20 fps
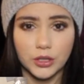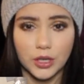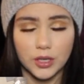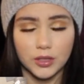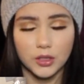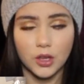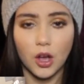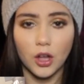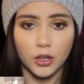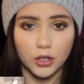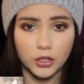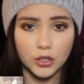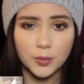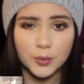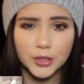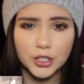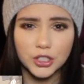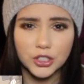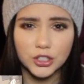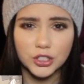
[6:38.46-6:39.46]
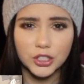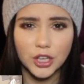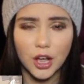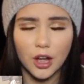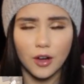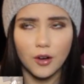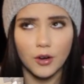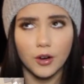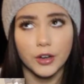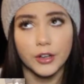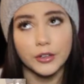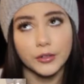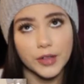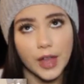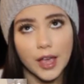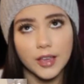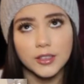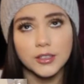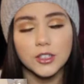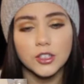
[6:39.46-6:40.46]
It's called a Neupogen shot or a
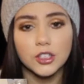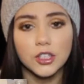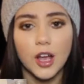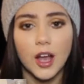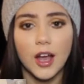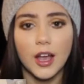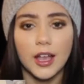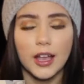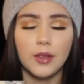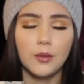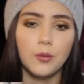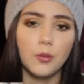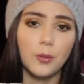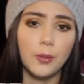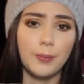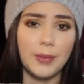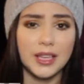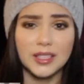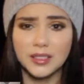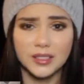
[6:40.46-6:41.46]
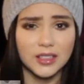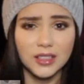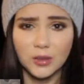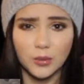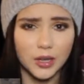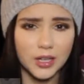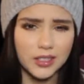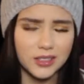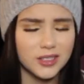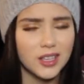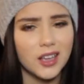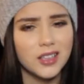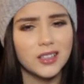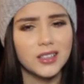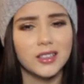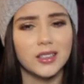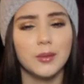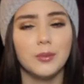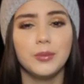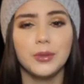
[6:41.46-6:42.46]
Neulasta shot, and basically what it does
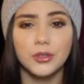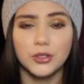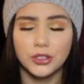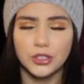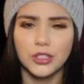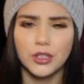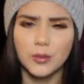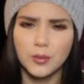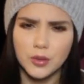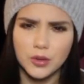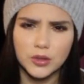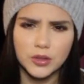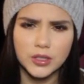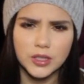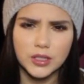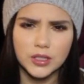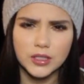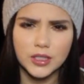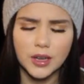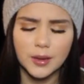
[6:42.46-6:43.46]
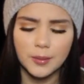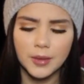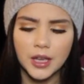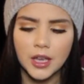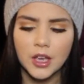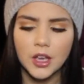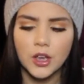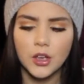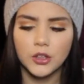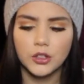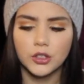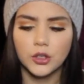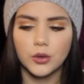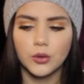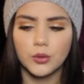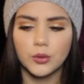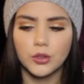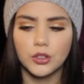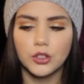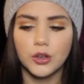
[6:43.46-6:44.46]
is it boosts your immune system,
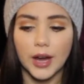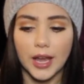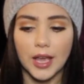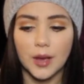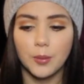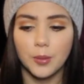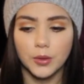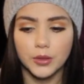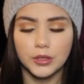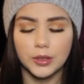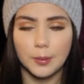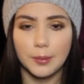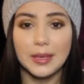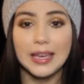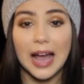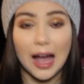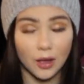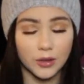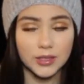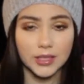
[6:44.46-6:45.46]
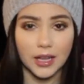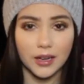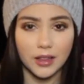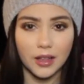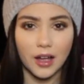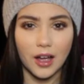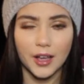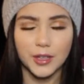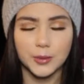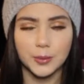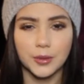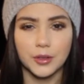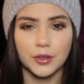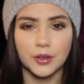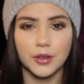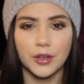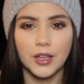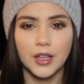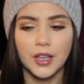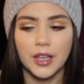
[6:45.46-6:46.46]
so you're able to be outside of the
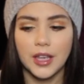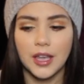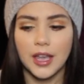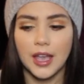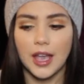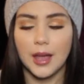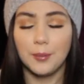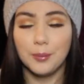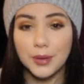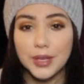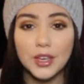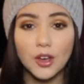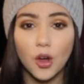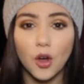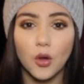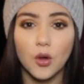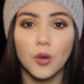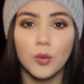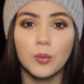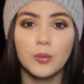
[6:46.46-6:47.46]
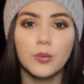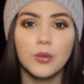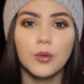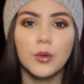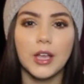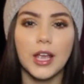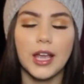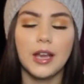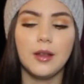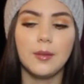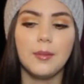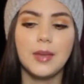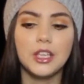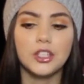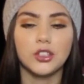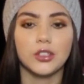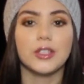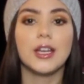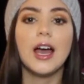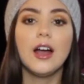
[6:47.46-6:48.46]
hospital and be home, and it
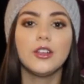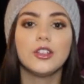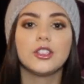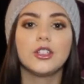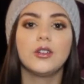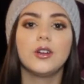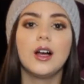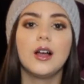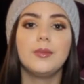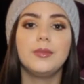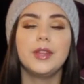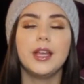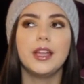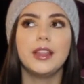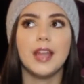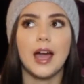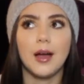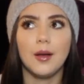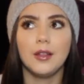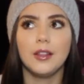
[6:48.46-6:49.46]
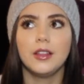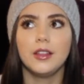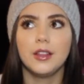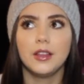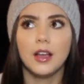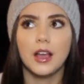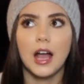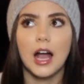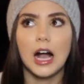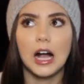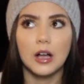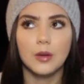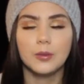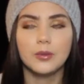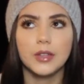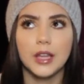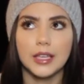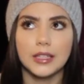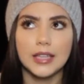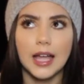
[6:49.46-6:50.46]
makes your counts go up, and that
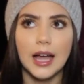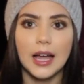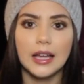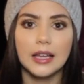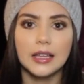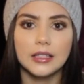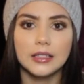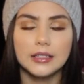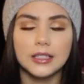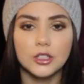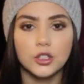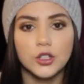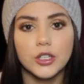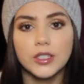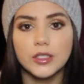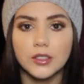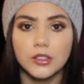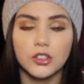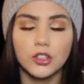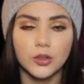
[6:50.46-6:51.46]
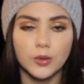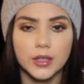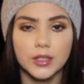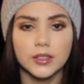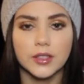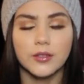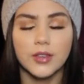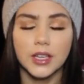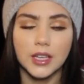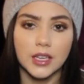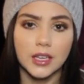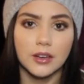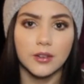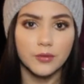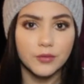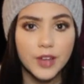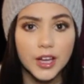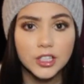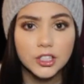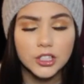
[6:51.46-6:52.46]
helps, like that decreases your risk of getting an
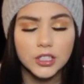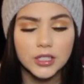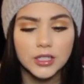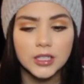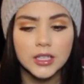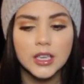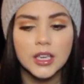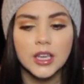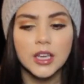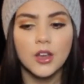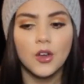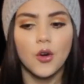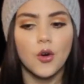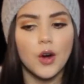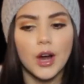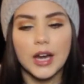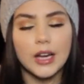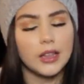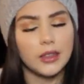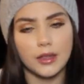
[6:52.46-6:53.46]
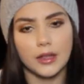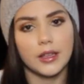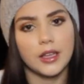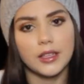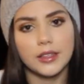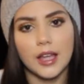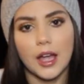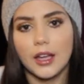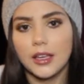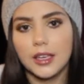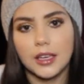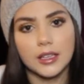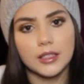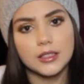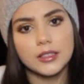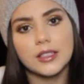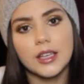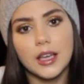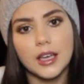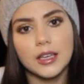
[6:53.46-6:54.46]
infection or anything like that, getting
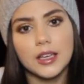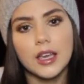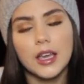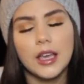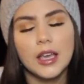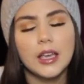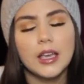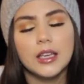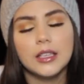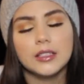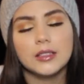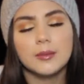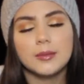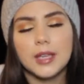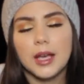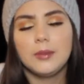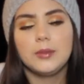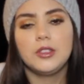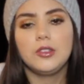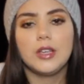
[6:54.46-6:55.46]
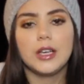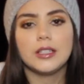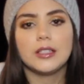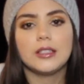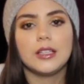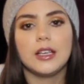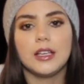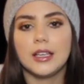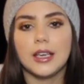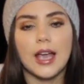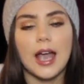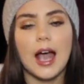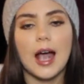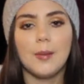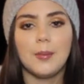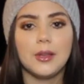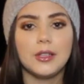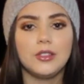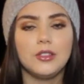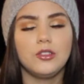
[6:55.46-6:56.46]
sick. Sometimes you get sick, it
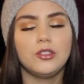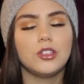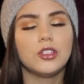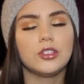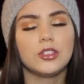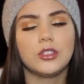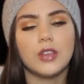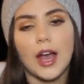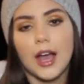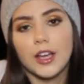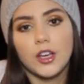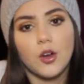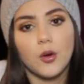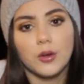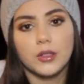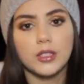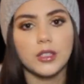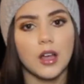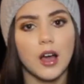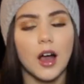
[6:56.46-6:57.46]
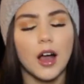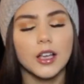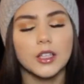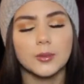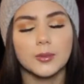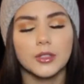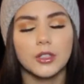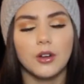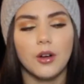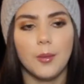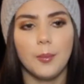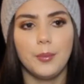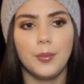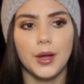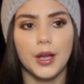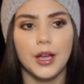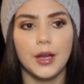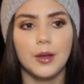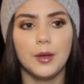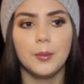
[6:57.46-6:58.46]
happens, I go into the hospital,
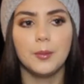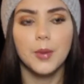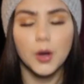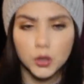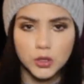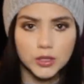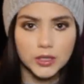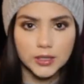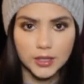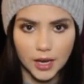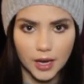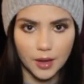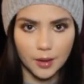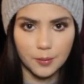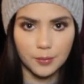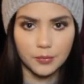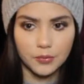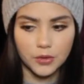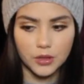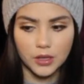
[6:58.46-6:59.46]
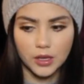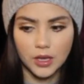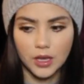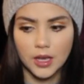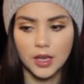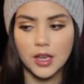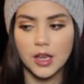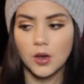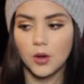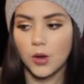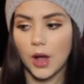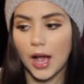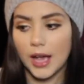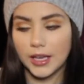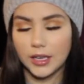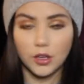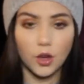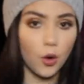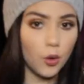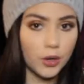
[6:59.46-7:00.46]
but most of the time I
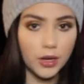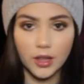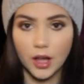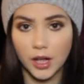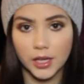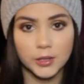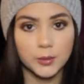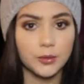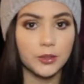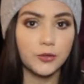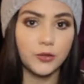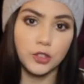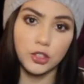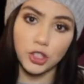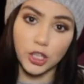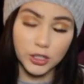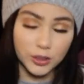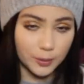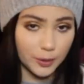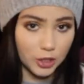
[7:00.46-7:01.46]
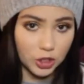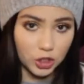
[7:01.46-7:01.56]
go into the hospital for just my